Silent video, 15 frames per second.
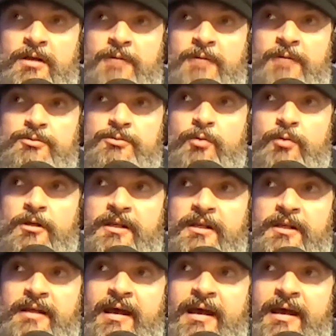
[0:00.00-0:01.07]
I was working
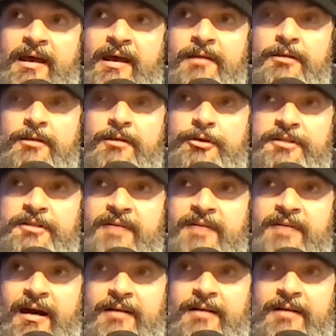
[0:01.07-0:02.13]
at a loading dock